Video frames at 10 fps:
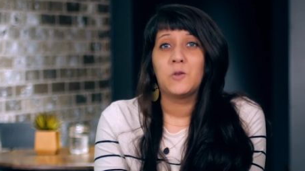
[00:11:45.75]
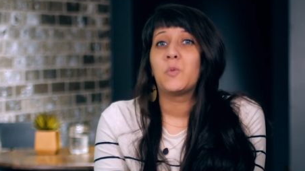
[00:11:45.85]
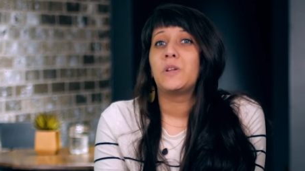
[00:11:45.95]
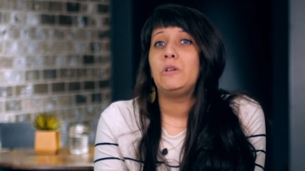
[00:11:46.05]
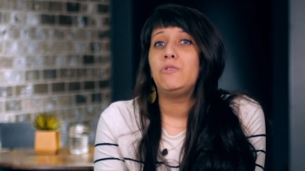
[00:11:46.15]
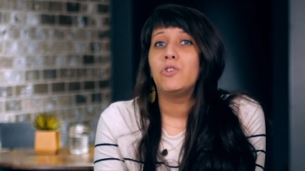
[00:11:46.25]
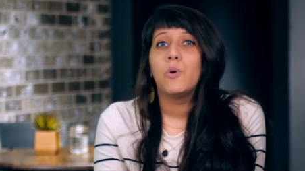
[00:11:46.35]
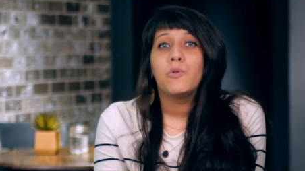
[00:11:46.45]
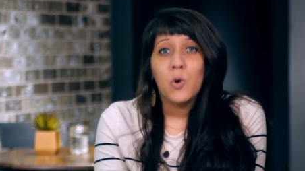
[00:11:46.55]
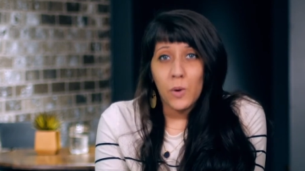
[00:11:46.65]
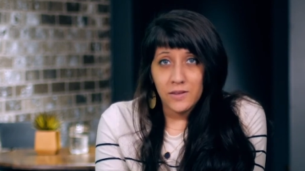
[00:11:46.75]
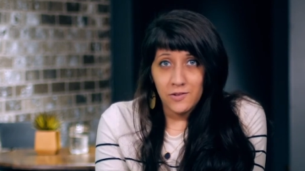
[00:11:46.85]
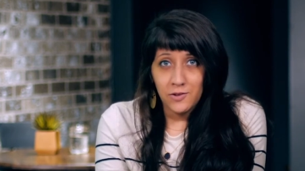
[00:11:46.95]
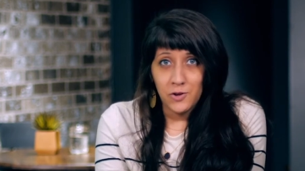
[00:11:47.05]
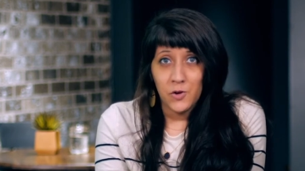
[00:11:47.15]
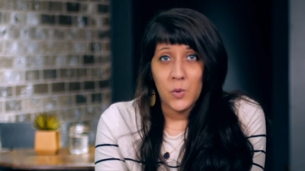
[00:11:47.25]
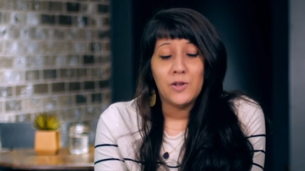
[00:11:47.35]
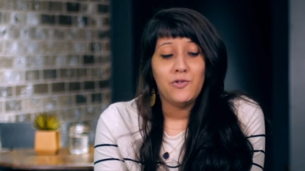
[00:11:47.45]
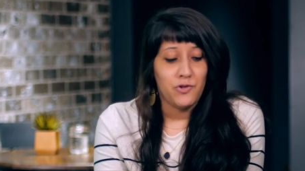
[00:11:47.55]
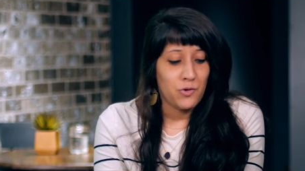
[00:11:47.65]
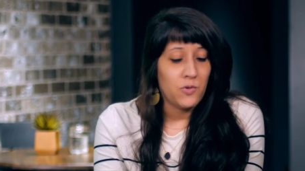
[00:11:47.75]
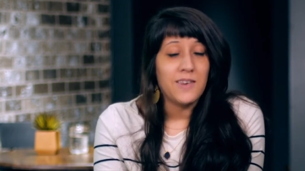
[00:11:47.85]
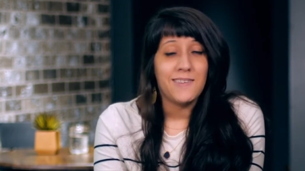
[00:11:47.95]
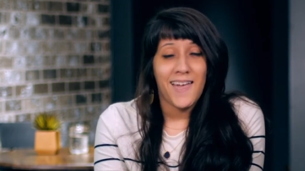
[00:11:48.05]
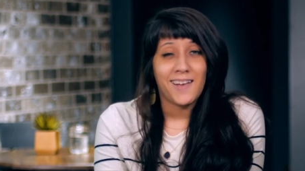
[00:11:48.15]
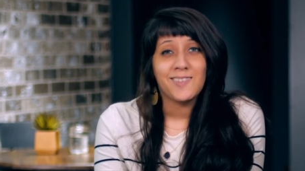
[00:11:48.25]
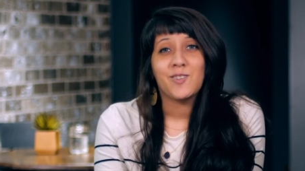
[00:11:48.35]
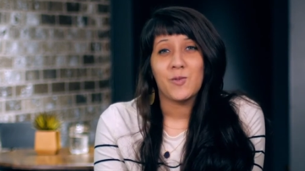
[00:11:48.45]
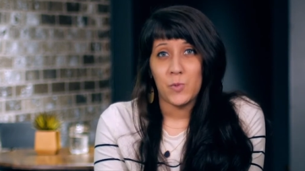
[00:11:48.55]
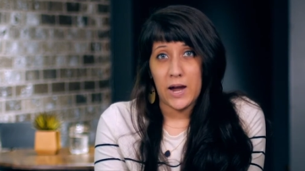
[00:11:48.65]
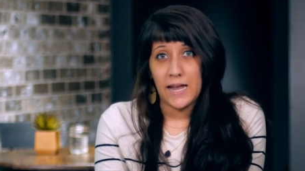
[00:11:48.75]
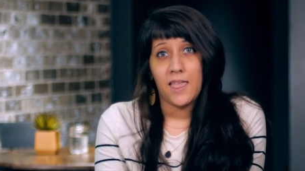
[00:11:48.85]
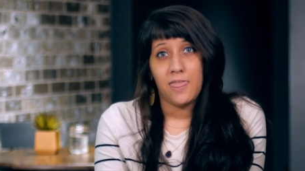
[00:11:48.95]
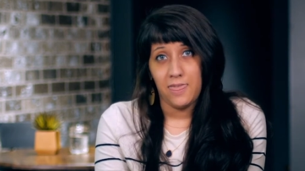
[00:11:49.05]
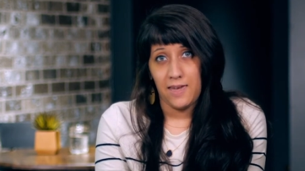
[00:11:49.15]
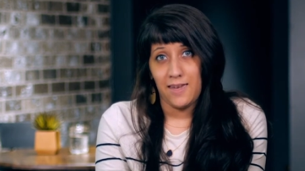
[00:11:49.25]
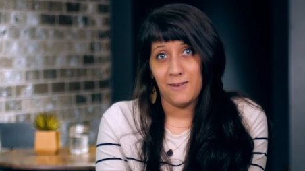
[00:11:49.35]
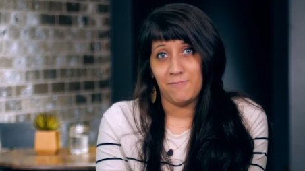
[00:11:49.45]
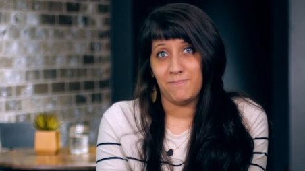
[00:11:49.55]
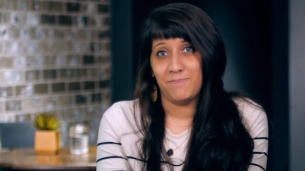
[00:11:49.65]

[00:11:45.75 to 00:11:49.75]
So when you don't know what to do, do the next right thing.